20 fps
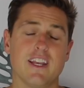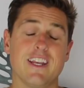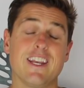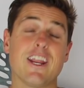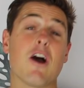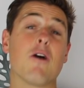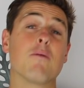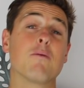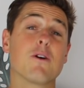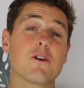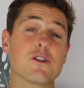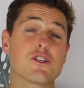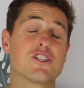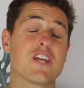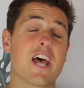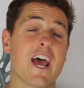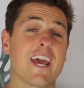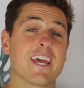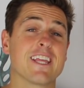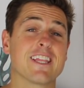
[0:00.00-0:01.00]
Now, I'm not
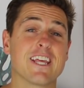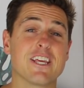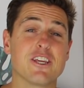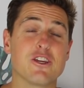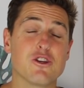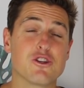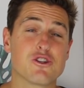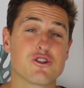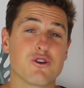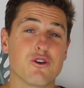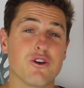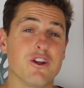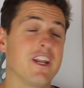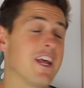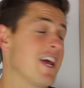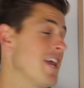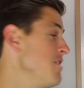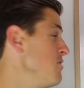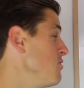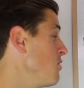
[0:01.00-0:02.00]
saying that you
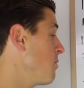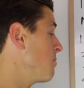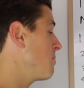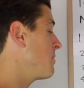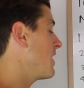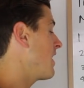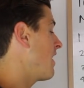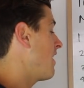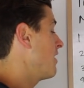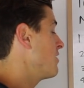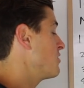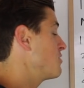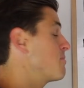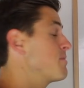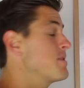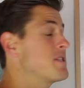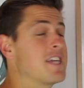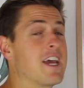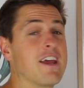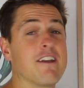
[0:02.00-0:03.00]
should not be one hundred
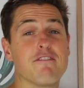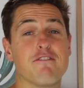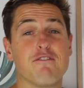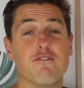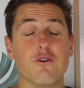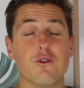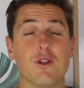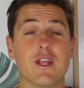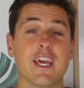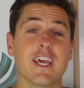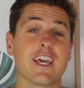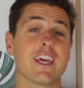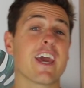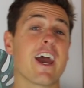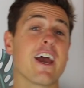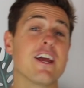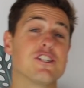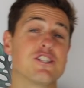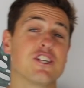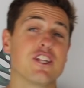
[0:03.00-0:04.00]
percent fully
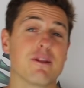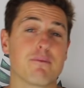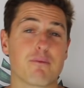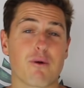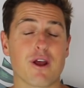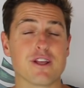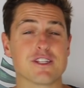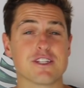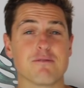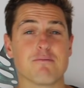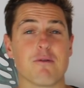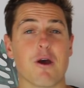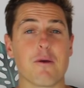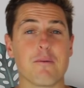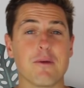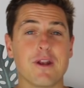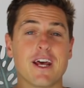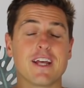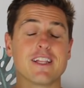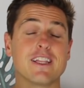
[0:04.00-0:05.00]
engaged in the present
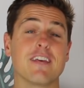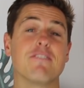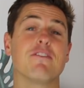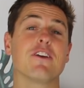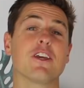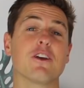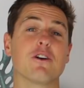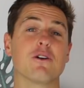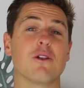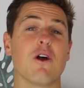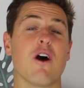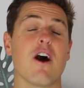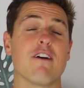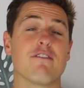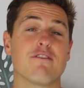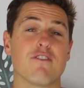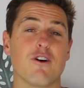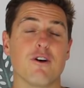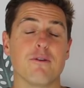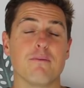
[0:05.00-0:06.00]
moment and living your
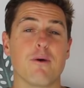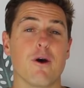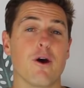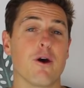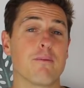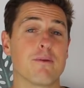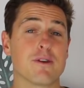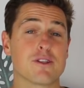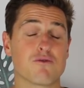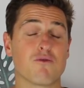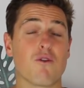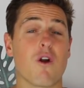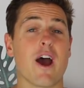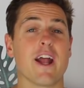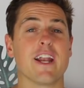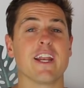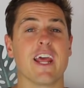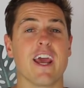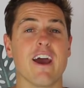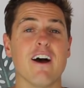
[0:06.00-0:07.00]
life on purpose
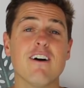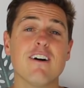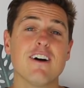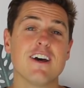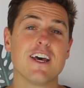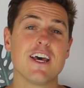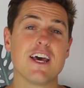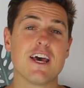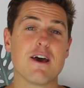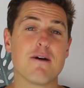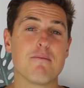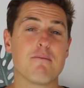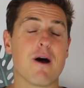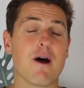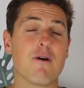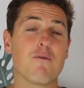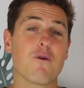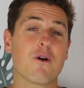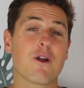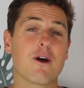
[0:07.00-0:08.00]
right now,
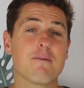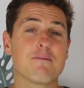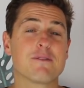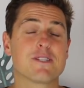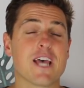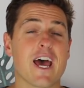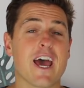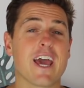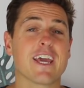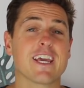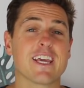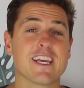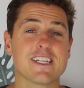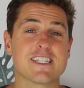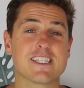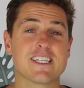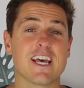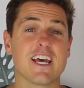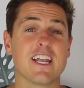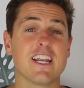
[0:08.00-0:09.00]
but what I'm saying
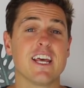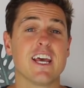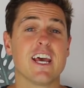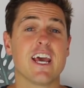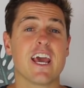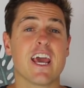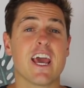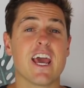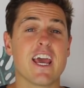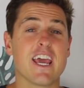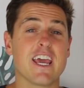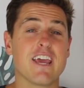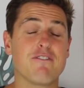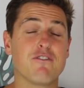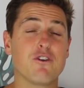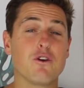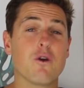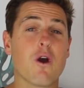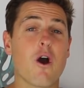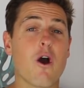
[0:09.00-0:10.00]
is that
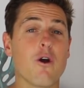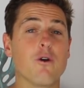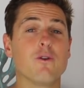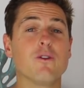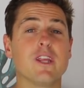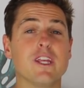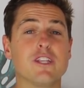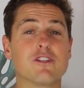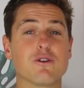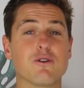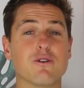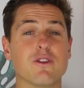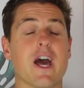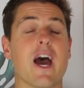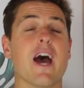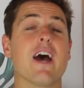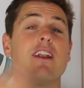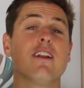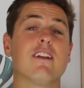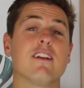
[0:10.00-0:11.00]
if you only do
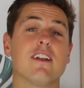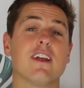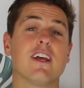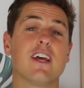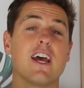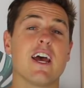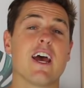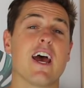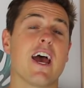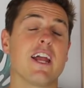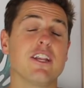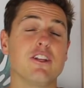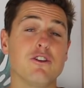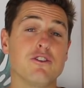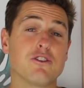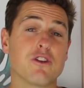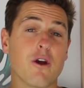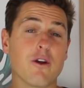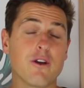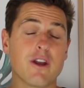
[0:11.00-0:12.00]
that and
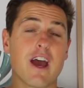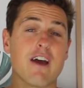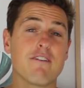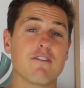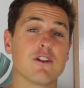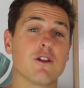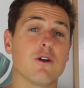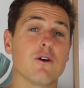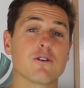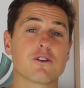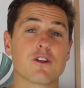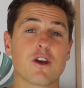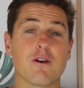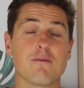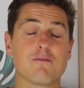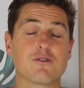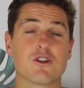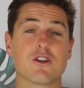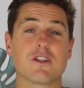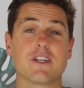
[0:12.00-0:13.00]
you don't have a
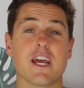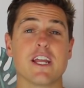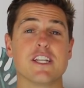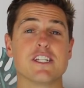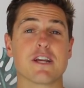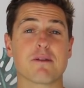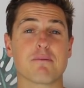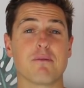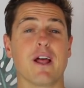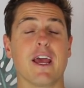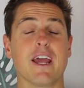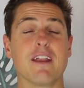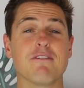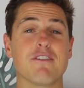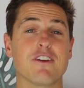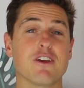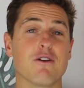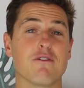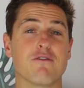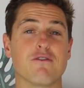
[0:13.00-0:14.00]
long-term strategic plan
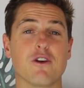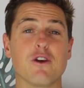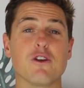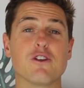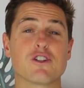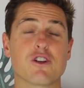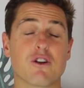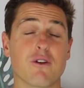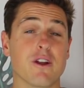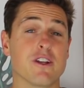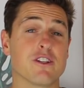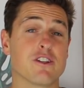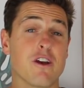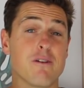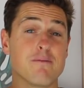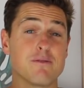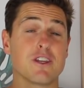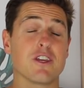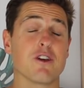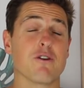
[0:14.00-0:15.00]
for your future in
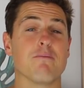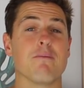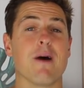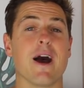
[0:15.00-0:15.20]
terms of your